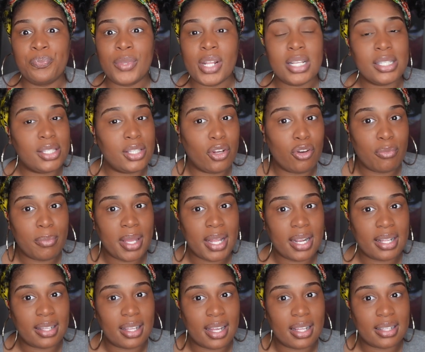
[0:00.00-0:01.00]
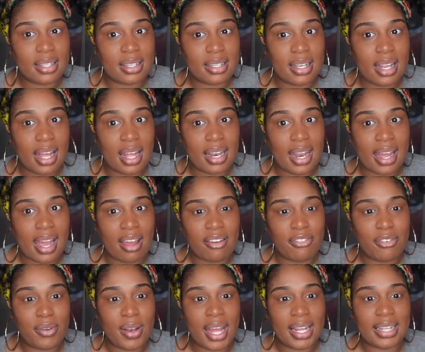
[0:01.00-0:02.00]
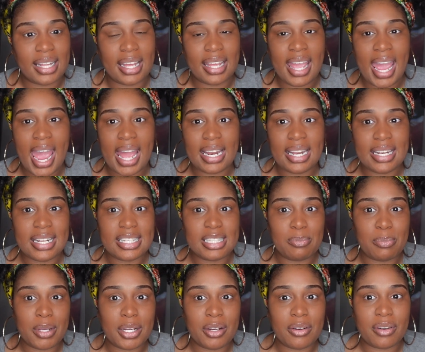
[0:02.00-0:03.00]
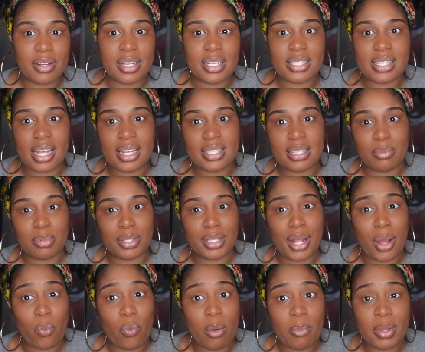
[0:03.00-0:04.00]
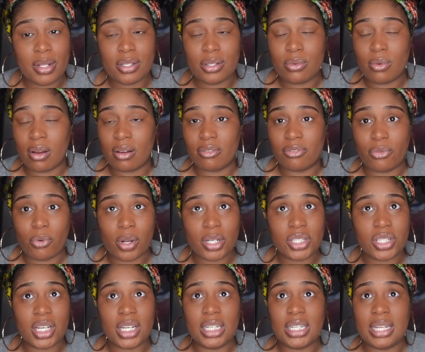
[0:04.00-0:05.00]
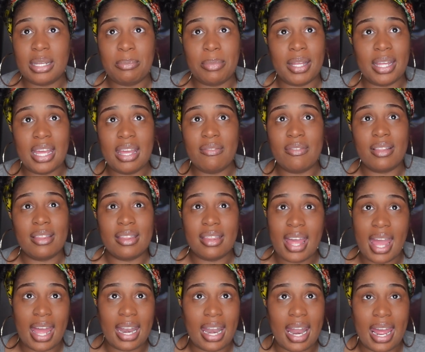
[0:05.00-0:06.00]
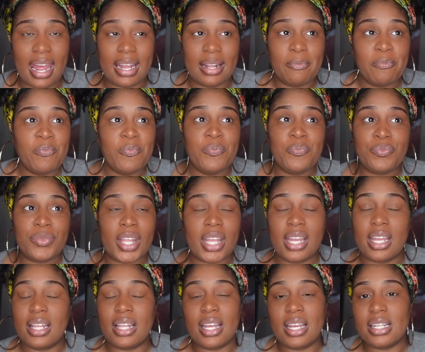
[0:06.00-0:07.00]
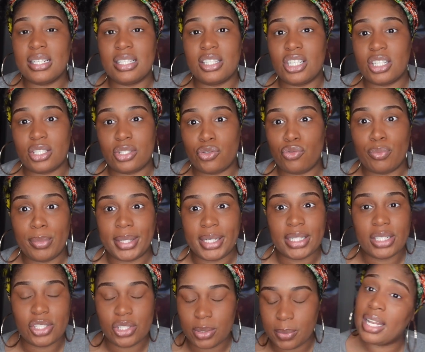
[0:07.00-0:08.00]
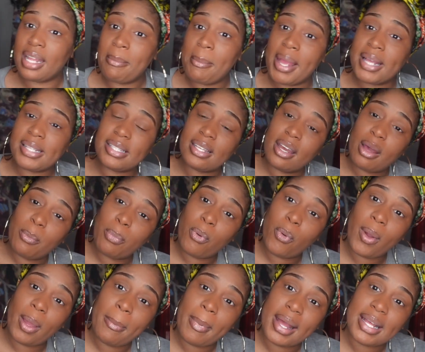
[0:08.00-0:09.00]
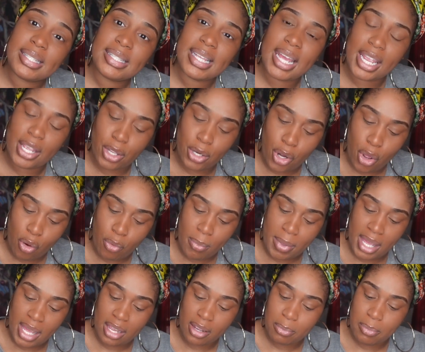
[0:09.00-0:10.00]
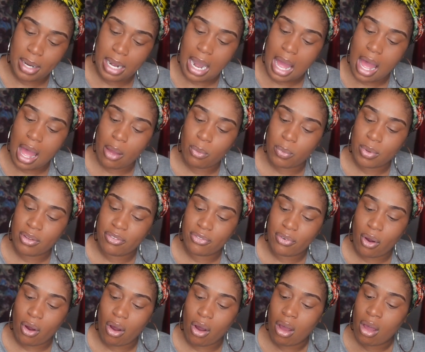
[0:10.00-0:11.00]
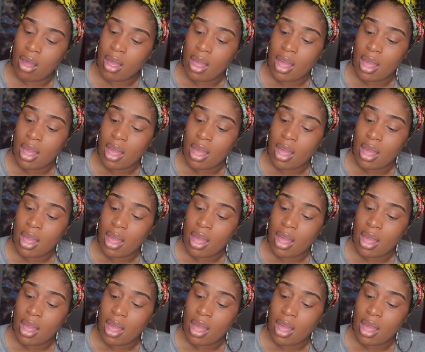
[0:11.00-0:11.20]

still men at the end of the day. Like, I feel like the cattiness bickering is like something that women do, unfortunately, but even that, like, it's just too much. Ellie makes a good point by saying, you know, me and Milan, we fought,